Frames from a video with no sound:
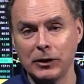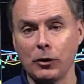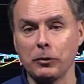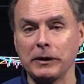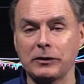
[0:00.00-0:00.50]
you
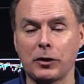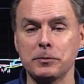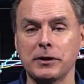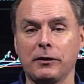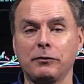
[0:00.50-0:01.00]
know, in
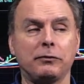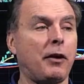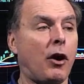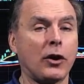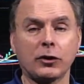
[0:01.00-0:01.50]
terms of
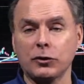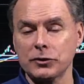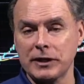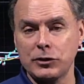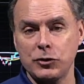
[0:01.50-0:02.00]

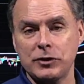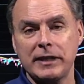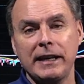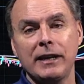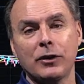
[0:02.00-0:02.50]
articles that you
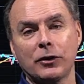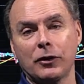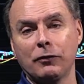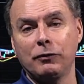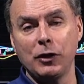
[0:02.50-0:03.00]
see
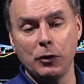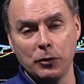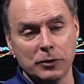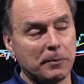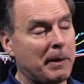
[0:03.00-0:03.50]
or
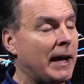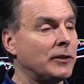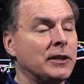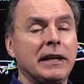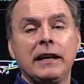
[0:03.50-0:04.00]
views
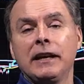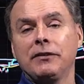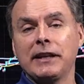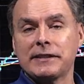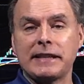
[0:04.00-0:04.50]
about
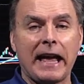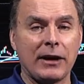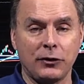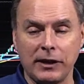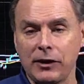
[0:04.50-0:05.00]
this,
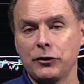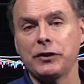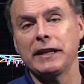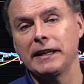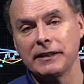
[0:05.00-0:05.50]
that, or the other
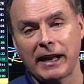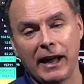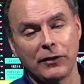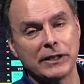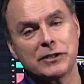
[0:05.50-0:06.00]
thing and
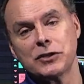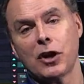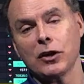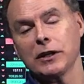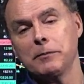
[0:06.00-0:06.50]
how this is
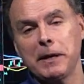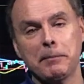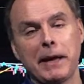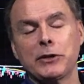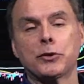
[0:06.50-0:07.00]
all going to be
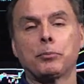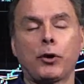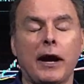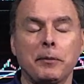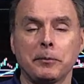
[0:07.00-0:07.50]
a major
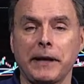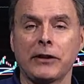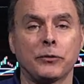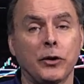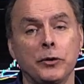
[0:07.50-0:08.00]
problem
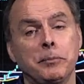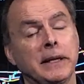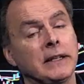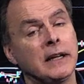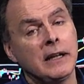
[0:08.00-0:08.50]
down the road.
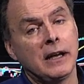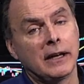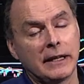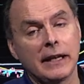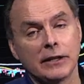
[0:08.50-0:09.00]
But
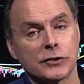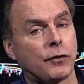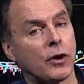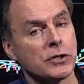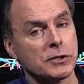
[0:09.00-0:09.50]
again, as
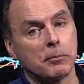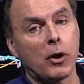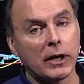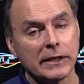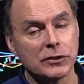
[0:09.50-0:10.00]
far as the
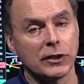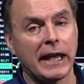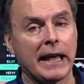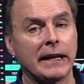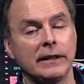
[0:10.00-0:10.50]
markets
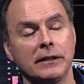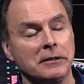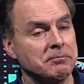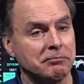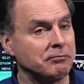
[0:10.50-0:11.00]
look at it,
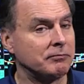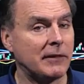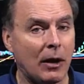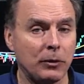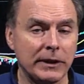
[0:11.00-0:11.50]

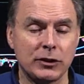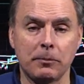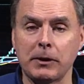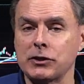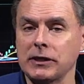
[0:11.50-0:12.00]
not really
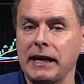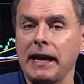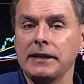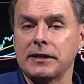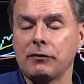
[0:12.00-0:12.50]
so much the
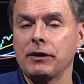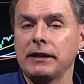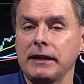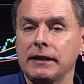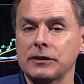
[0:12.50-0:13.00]
case.
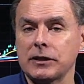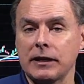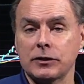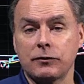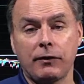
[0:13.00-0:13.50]
Everything
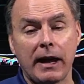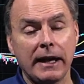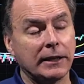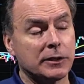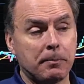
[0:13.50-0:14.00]
is
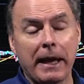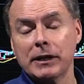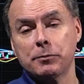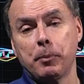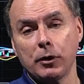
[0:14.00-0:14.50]
fine. It's
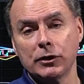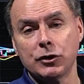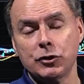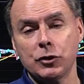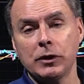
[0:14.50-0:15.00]
about as
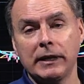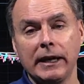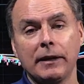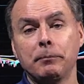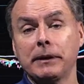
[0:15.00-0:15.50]
bullish as you can
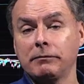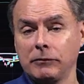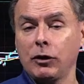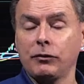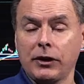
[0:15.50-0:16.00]
get. But,
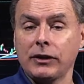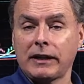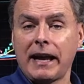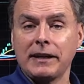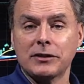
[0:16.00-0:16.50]
you know, therein
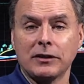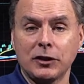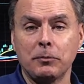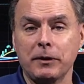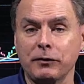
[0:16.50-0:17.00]
lies a
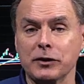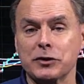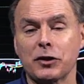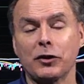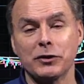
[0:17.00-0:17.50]
little bit of
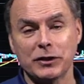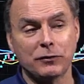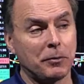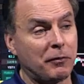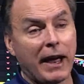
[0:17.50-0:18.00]
concern
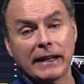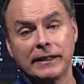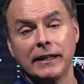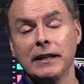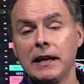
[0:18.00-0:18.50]
just from the
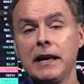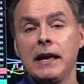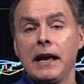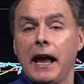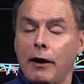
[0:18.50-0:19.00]
fact that
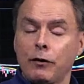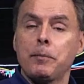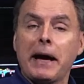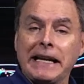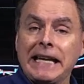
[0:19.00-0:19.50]

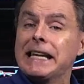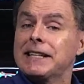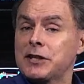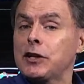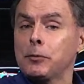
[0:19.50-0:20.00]
everybody
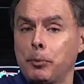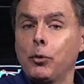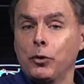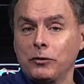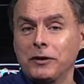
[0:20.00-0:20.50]
is in the
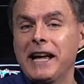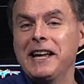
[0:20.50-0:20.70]
pool